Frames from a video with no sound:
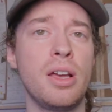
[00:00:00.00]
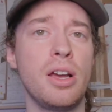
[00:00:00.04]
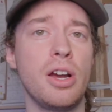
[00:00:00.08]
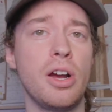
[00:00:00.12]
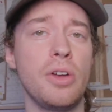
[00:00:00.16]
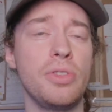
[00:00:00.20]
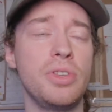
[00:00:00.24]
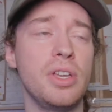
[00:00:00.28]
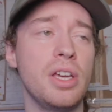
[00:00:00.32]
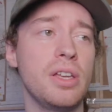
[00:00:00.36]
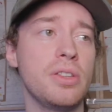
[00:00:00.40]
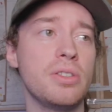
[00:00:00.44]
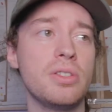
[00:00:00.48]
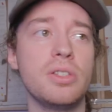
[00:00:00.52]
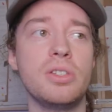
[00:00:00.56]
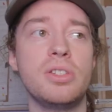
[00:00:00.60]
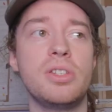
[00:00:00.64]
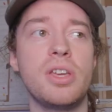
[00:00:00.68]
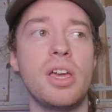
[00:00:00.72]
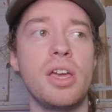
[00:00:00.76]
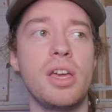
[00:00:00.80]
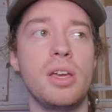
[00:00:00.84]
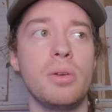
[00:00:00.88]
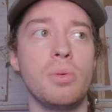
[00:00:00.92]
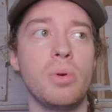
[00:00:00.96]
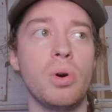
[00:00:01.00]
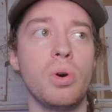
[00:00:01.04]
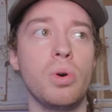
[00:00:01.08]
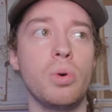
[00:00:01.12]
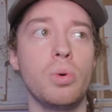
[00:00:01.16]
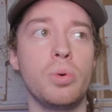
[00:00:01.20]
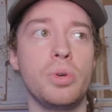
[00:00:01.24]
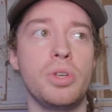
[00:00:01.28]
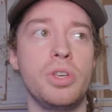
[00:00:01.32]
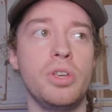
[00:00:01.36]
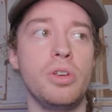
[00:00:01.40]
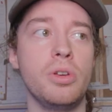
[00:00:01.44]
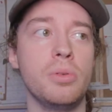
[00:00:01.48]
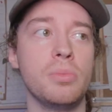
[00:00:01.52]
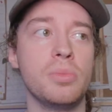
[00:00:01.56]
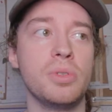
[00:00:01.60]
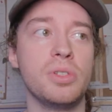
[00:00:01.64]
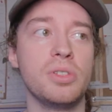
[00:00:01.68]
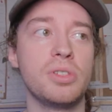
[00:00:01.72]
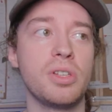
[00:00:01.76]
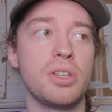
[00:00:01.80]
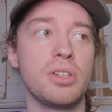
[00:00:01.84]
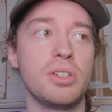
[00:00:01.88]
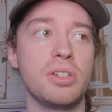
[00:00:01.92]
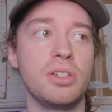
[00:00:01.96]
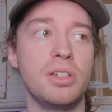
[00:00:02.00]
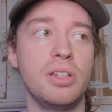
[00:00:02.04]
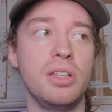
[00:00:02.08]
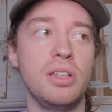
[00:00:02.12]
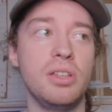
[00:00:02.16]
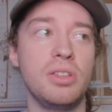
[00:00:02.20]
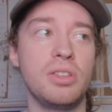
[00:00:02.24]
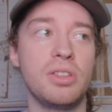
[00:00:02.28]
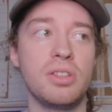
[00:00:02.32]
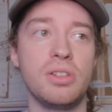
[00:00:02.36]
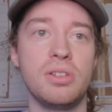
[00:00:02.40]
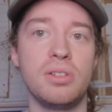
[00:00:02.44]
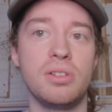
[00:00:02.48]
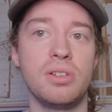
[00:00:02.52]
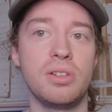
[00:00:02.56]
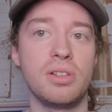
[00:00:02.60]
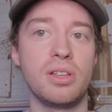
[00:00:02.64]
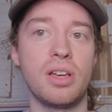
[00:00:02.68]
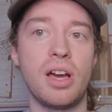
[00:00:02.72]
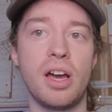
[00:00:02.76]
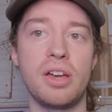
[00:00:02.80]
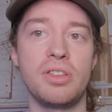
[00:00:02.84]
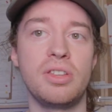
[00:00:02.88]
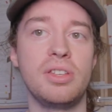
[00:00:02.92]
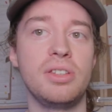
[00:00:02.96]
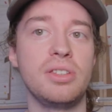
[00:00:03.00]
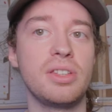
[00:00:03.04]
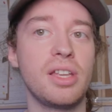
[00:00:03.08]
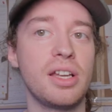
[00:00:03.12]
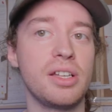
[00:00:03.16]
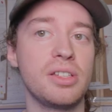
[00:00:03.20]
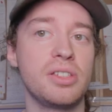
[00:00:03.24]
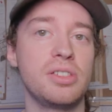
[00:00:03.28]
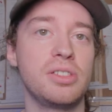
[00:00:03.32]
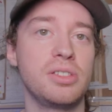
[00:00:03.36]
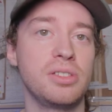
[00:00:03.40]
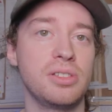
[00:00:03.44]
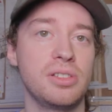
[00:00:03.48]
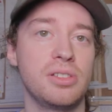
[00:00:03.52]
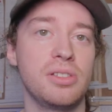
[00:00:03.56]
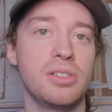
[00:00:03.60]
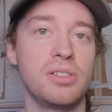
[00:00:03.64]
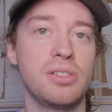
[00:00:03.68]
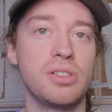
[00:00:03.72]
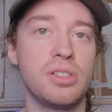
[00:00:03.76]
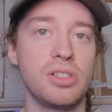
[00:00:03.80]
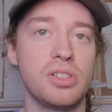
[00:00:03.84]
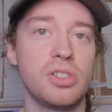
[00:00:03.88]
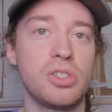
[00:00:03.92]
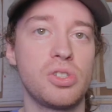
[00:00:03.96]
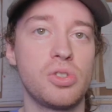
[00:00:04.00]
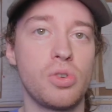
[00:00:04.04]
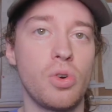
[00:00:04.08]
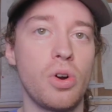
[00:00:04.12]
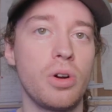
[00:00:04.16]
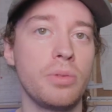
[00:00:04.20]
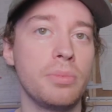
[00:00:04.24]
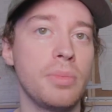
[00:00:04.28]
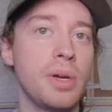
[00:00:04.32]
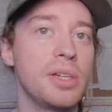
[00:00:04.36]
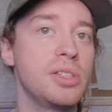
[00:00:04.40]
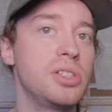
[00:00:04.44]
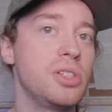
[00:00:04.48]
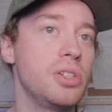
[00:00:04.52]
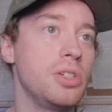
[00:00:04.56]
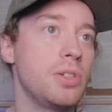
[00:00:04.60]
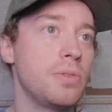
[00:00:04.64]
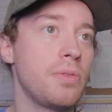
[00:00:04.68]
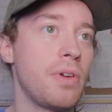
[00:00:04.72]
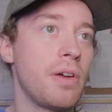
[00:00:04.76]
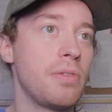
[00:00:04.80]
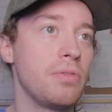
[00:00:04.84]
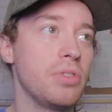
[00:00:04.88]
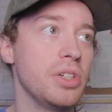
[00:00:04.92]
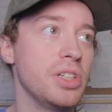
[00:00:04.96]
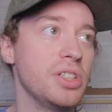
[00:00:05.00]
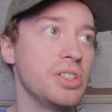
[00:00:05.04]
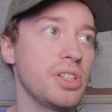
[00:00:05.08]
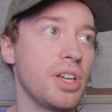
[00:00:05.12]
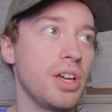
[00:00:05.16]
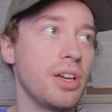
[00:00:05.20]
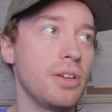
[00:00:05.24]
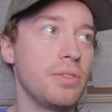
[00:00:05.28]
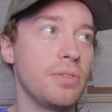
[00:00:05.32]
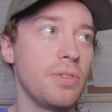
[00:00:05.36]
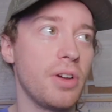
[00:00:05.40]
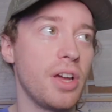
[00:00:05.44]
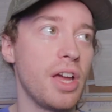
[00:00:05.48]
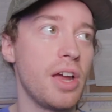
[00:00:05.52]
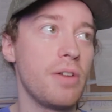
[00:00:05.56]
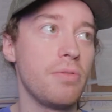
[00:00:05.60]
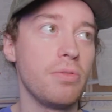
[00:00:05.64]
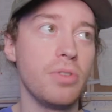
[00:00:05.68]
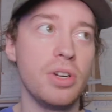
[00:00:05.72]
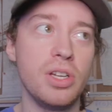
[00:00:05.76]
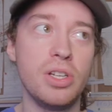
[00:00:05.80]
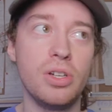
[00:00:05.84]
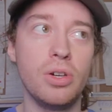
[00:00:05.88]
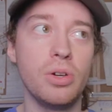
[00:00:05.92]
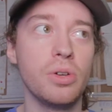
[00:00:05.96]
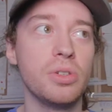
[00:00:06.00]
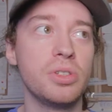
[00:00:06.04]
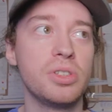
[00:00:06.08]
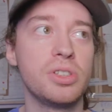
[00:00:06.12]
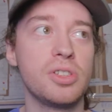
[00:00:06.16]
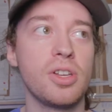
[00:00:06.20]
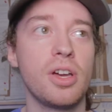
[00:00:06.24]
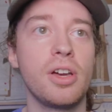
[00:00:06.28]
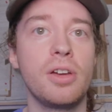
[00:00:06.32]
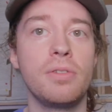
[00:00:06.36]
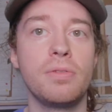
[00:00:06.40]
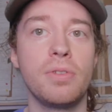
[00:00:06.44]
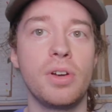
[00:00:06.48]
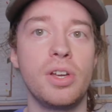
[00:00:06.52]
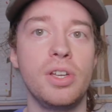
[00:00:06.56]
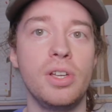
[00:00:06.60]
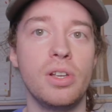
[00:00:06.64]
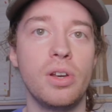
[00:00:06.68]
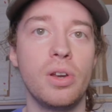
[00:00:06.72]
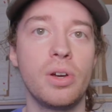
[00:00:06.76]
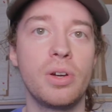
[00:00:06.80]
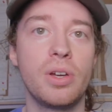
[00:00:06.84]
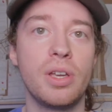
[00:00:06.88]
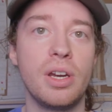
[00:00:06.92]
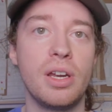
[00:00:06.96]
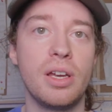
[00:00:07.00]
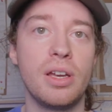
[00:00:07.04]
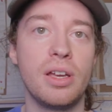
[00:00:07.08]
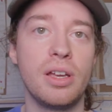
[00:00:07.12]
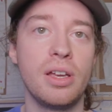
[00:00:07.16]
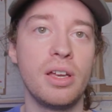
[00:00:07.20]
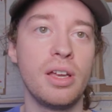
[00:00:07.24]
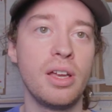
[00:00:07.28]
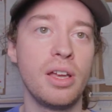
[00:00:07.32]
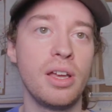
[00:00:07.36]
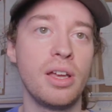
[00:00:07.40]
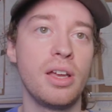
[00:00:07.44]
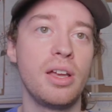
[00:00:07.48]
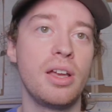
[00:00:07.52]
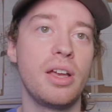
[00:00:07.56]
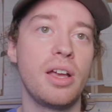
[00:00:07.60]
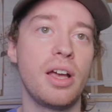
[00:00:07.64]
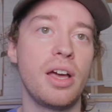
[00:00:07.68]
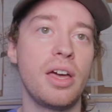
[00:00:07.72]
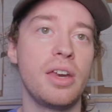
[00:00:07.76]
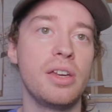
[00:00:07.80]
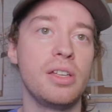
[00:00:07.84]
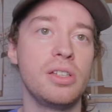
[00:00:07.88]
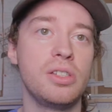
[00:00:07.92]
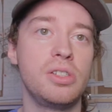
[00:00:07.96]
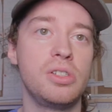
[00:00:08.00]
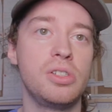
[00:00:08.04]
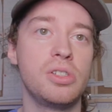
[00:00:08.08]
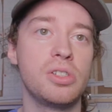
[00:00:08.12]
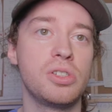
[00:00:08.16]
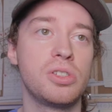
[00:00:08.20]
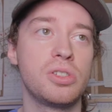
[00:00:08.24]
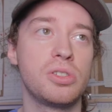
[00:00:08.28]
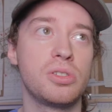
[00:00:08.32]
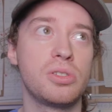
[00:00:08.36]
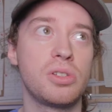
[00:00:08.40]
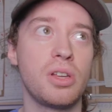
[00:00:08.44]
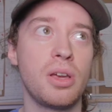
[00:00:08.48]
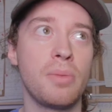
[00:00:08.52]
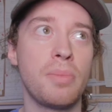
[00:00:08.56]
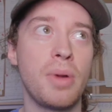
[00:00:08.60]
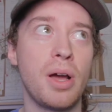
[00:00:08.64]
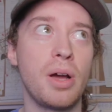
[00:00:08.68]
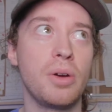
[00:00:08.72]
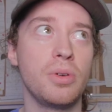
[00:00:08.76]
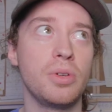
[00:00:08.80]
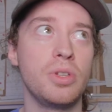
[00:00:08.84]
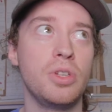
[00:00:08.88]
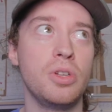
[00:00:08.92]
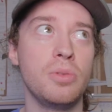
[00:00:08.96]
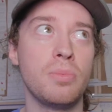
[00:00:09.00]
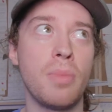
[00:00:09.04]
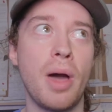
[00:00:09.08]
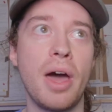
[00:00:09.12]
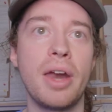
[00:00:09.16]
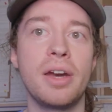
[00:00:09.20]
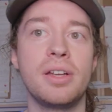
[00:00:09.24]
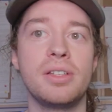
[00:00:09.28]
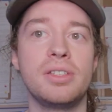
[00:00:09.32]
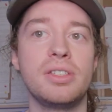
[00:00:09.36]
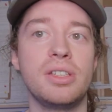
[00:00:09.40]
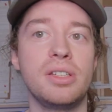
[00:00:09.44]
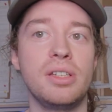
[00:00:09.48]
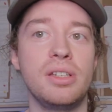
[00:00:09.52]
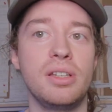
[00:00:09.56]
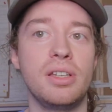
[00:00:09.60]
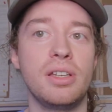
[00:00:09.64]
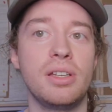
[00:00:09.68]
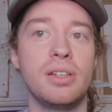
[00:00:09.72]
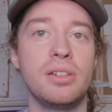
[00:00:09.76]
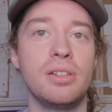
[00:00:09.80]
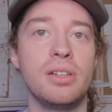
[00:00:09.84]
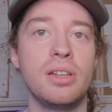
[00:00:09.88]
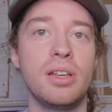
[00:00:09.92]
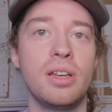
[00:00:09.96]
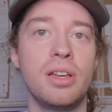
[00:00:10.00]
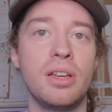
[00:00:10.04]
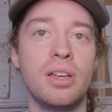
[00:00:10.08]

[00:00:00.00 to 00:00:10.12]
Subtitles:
at the end of the day, we're all humans underneath. And I think that's the strong message of every sci-fi. Every good sci-fi, you look at it, and it's just about humanity, and